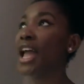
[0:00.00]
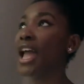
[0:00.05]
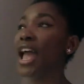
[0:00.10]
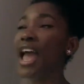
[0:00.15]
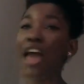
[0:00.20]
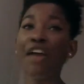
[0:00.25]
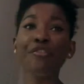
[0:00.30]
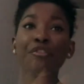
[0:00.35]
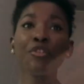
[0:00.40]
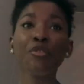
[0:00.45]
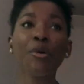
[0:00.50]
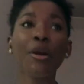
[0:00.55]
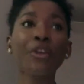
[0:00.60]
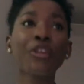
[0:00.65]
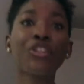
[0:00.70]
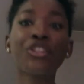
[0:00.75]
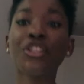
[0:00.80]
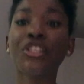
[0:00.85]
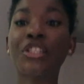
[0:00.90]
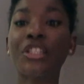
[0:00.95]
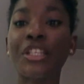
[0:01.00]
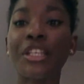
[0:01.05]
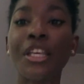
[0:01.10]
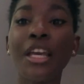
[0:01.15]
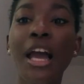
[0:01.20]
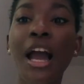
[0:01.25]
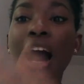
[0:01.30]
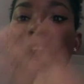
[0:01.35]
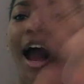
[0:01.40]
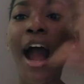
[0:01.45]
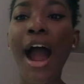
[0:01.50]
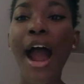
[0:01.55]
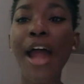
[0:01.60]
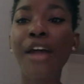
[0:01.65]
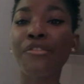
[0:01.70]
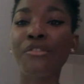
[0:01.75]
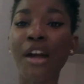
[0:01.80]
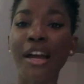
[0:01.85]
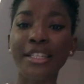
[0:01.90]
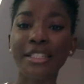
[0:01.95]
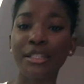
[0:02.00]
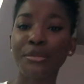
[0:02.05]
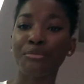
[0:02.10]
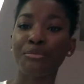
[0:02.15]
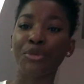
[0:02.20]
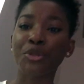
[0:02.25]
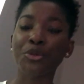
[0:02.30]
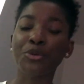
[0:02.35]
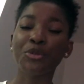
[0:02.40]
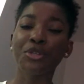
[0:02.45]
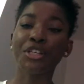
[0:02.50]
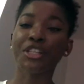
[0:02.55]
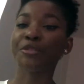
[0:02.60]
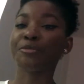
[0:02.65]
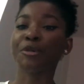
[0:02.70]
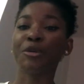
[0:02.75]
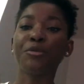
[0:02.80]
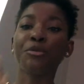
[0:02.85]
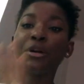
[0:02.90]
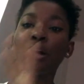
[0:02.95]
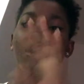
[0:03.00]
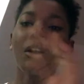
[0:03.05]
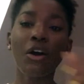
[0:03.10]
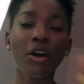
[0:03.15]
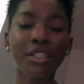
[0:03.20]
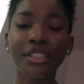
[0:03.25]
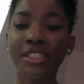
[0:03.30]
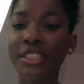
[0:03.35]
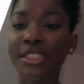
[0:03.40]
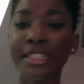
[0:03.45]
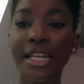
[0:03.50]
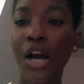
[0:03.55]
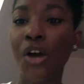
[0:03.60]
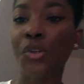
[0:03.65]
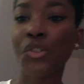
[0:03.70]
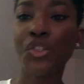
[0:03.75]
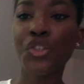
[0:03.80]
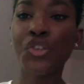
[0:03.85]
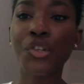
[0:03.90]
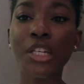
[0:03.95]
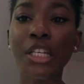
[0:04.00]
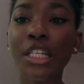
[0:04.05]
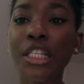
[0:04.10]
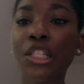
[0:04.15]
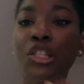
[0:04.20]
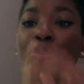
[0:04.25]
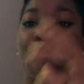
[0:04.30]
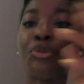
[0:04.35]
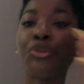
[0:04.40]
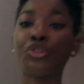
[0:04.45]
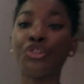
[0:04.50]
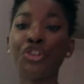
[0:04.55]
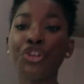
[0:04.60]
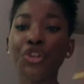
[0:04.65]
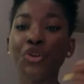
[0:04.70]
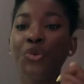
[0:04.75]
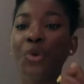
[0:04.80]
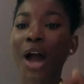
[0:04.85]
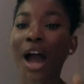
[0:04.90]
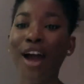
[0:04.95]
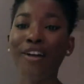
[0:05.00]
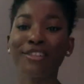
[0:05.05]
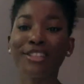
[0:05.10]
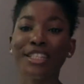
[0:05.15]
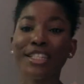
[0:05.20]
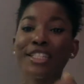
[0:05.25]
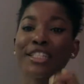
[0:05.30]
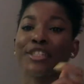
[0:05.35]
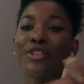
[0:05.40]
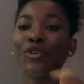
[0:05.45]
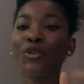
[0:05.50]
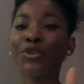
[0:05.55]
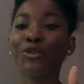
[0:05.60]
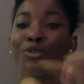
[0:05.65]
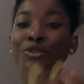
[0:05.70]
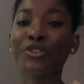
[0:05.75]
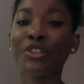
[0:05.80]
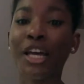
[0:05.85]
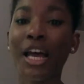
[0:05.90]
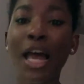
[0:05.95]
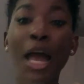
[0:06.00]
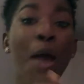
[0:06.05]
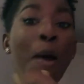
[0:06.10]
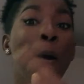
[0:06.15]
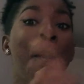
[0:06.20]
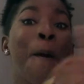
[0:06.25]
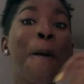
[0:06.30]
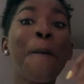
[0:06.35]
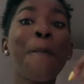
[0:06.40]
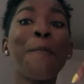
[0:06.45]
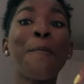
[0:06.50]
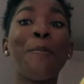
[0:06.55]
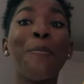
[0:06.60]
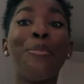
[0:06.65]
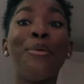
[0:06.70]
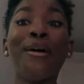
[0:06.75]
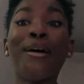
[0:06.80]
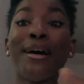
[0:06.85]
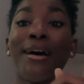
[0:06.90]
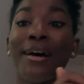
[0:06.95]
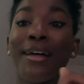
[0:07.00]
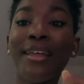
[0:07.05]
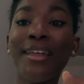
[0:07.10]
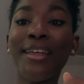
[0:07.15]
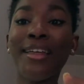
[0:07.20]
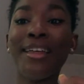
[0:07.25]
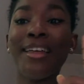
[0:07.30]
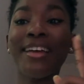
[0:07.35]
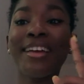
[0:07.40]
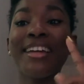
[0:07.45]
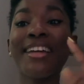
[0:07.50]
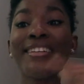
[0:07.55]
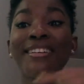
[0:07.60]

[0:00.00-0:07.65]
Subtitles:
everywhere you just see high-rising buildings, people are cutting down trees to build new houses and all of that. But in